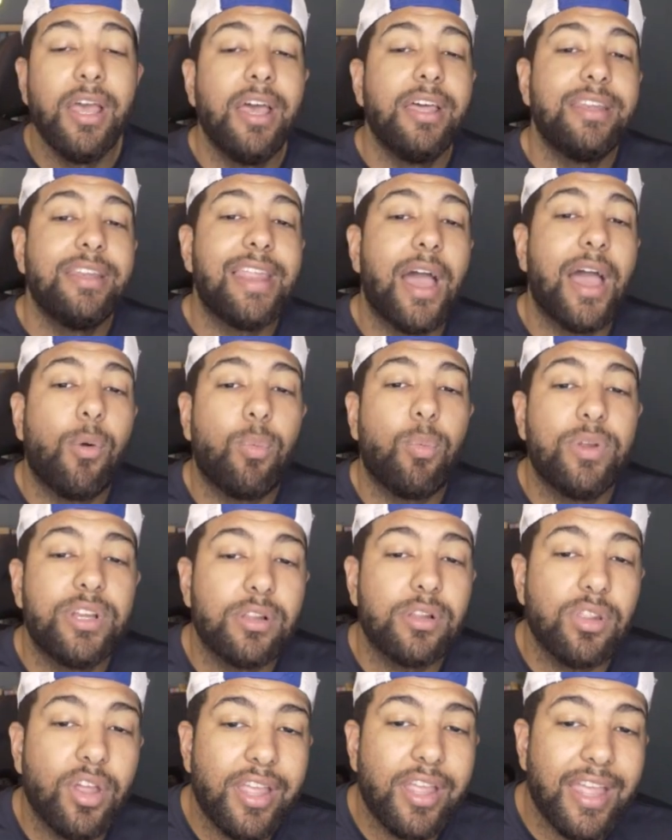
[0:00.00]
Now, when you're
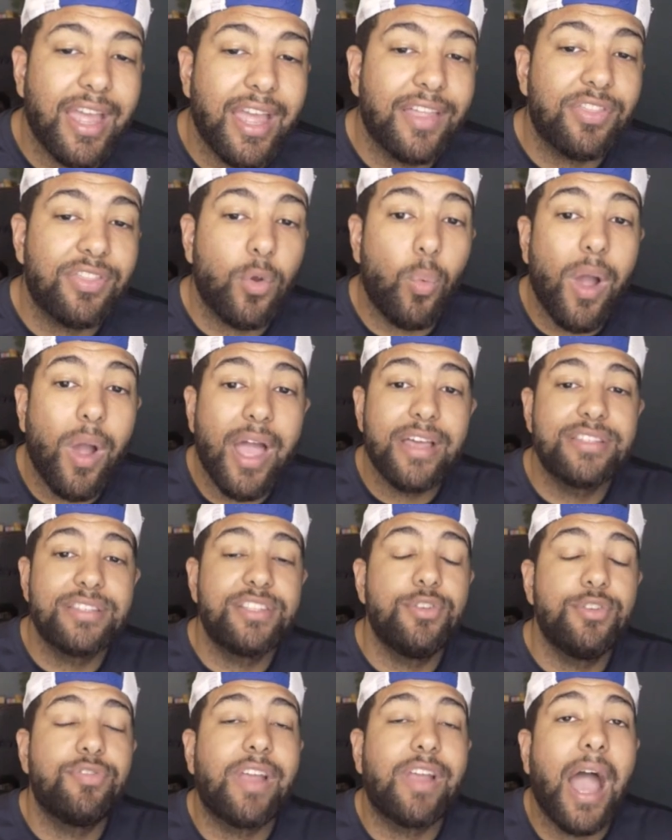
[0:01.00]
looking at the West,
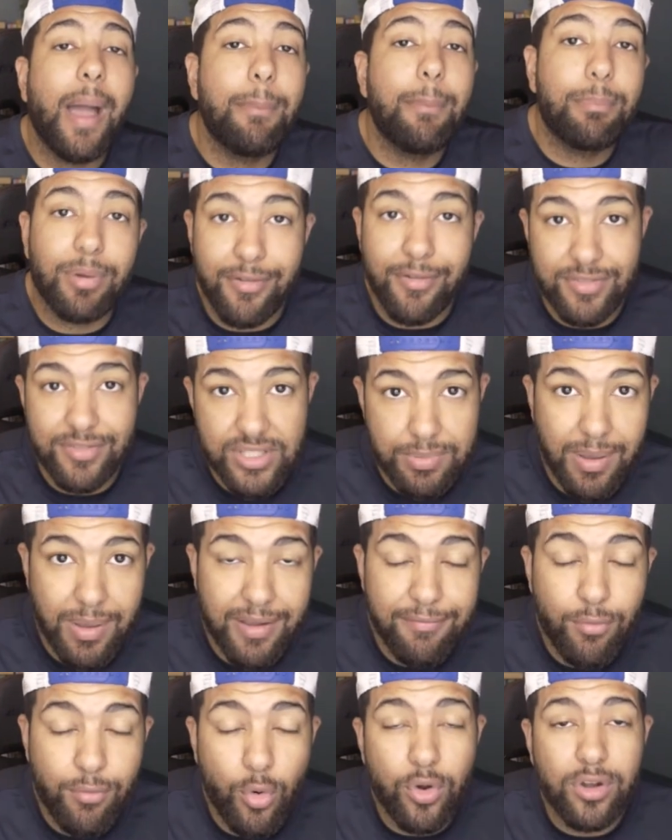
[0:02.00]
you've got Brevin
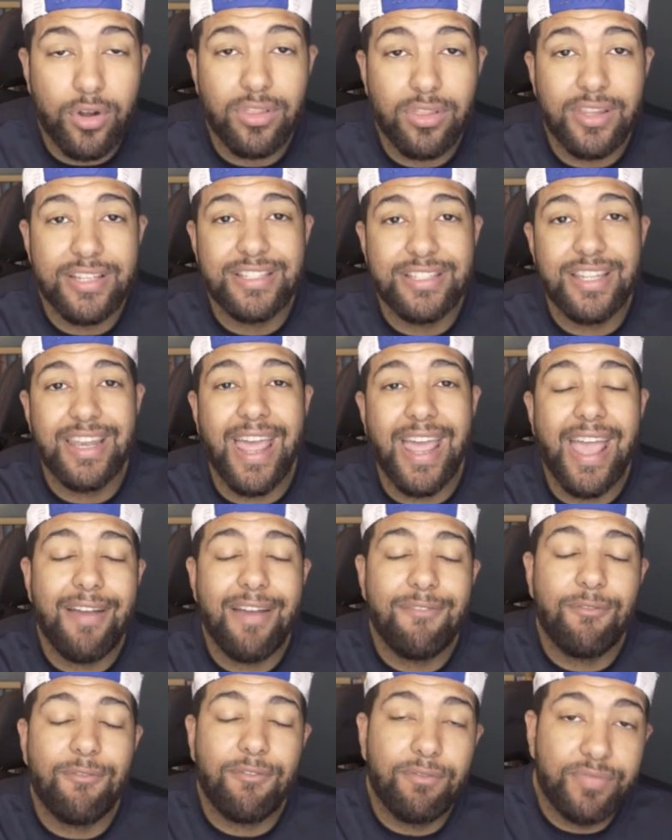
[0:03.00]
Spann-Ford listed,
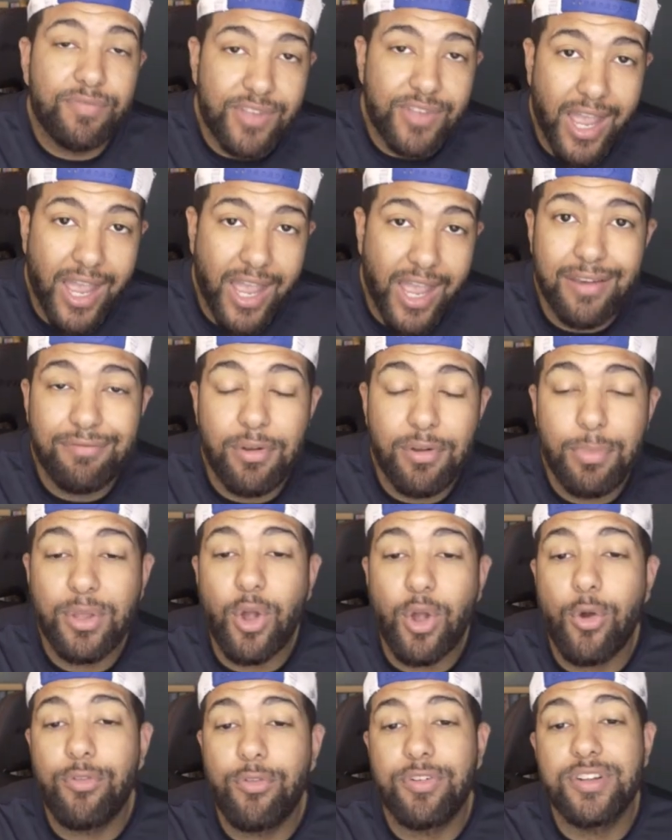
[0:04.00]
tight end from the
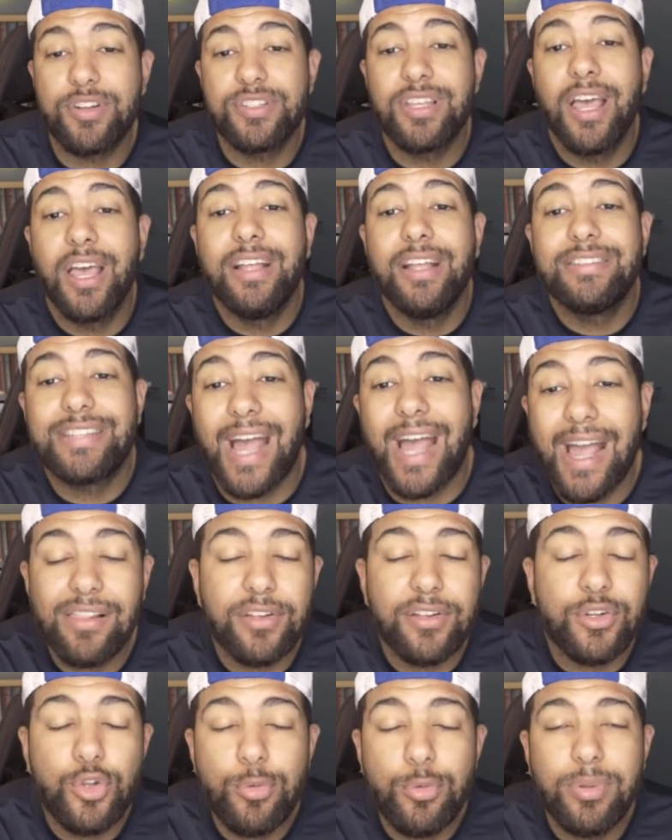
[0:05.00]
Gophers, Tyler
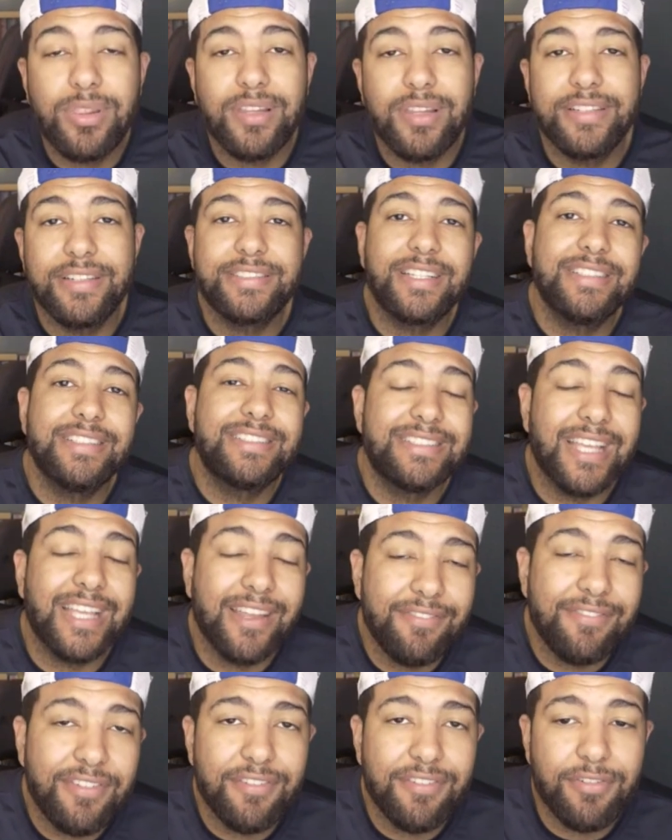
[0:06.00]
Newbin listed,
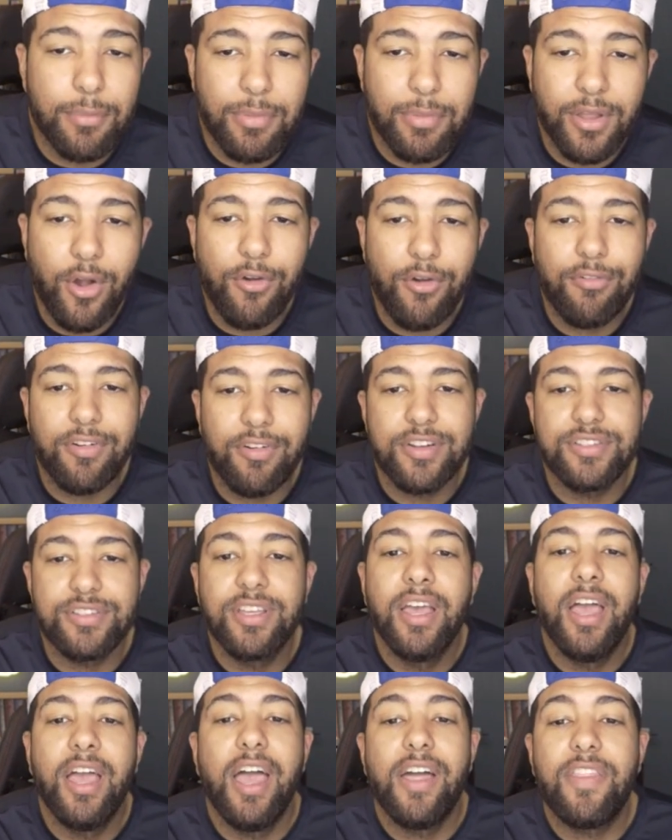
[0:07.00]
safety from the Gophers,
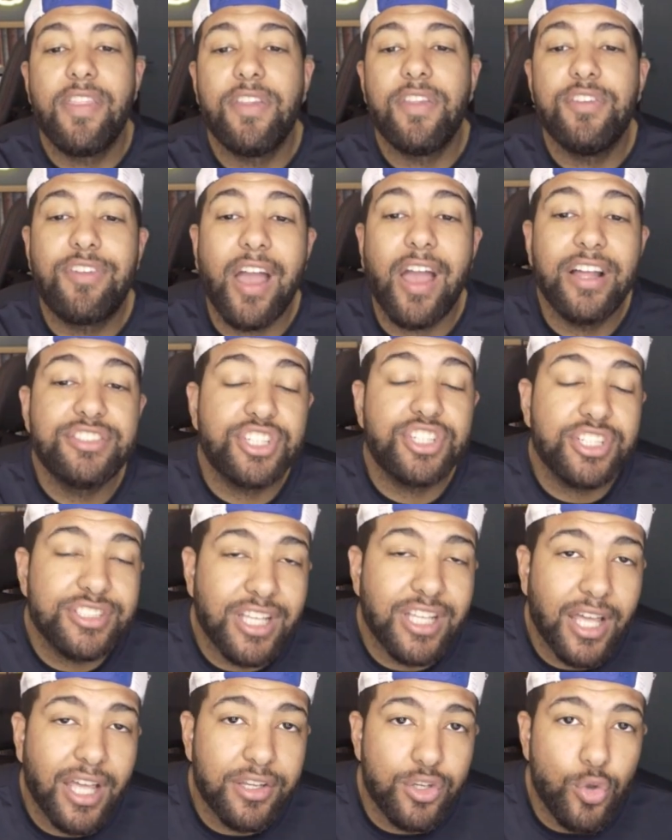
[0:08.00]
and then you've got
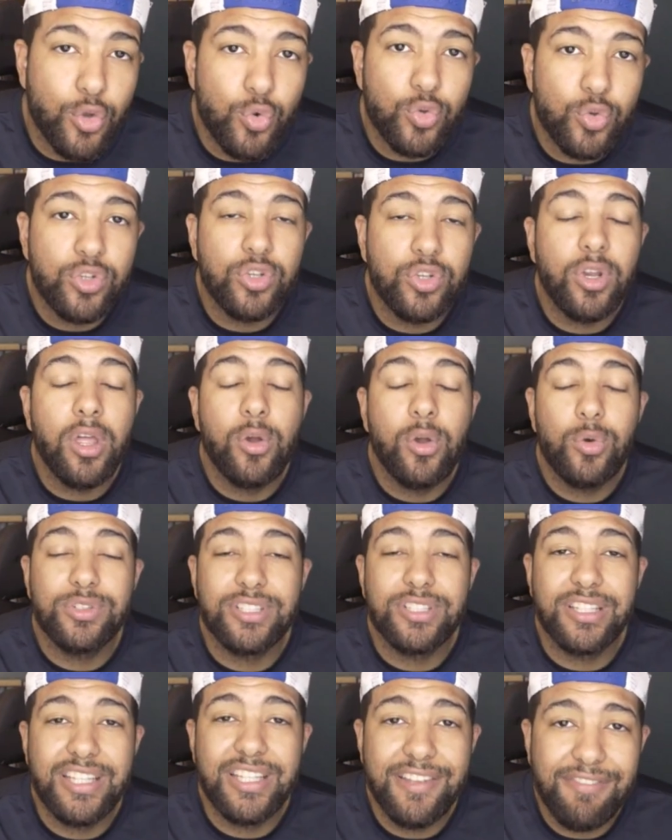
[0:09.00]
Jerzon Newton, who is a
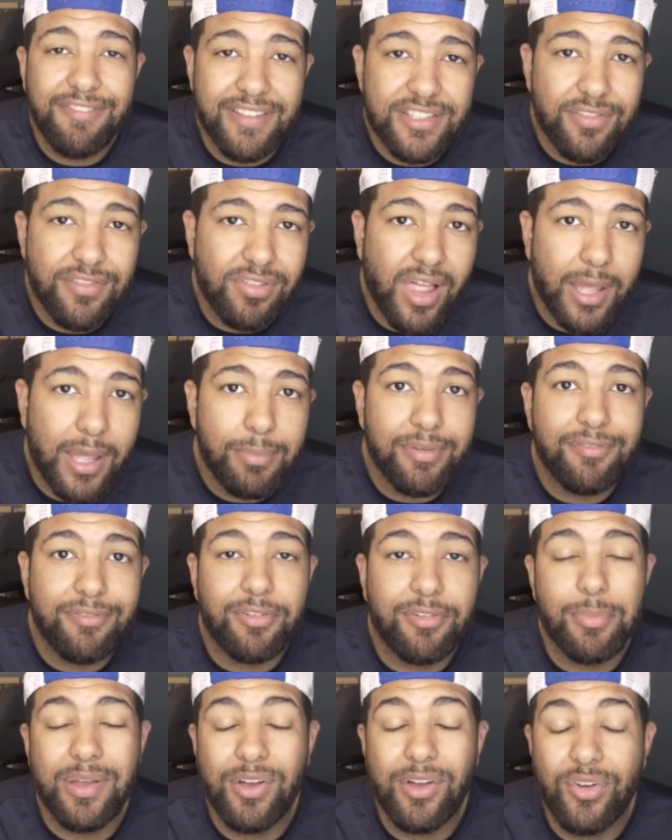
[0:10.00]
defensive lineman
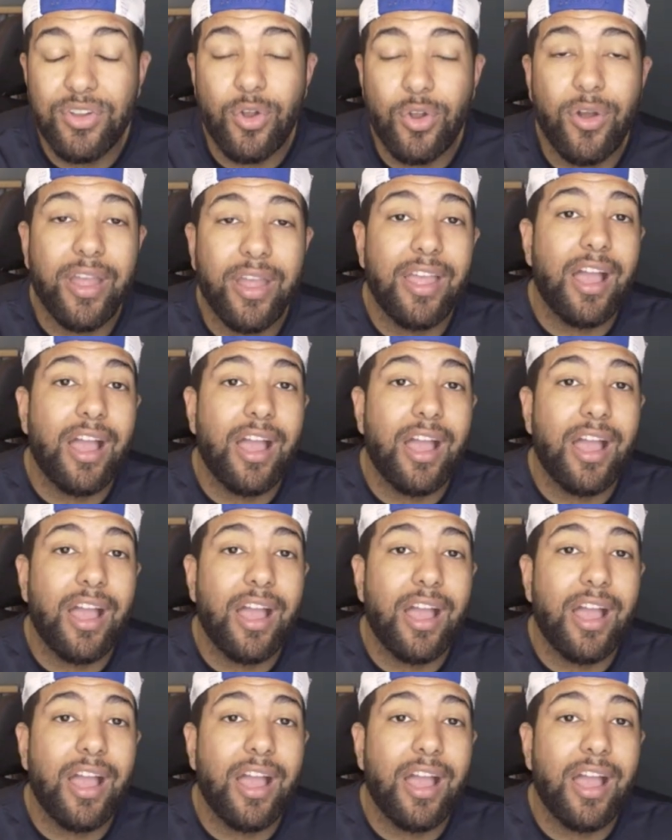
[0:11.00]
from Illinois,